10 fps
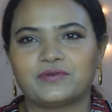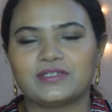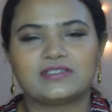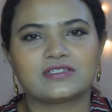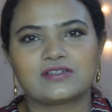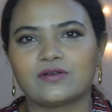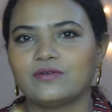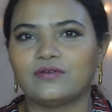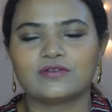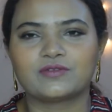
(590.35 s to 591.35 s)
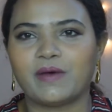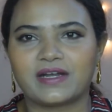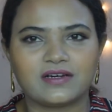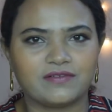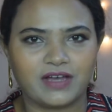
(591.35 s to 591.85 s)
it just looks
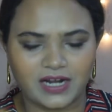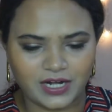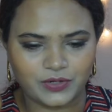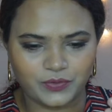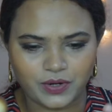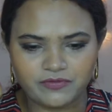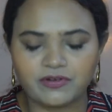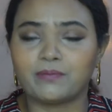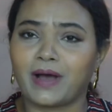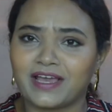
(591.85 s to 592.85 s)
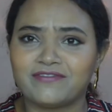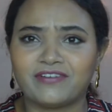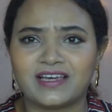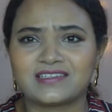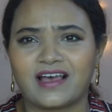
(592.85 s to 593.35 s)
better when I do it for my
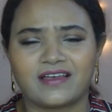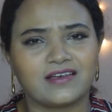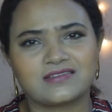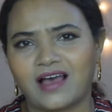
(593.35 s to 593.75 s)
face, I guess.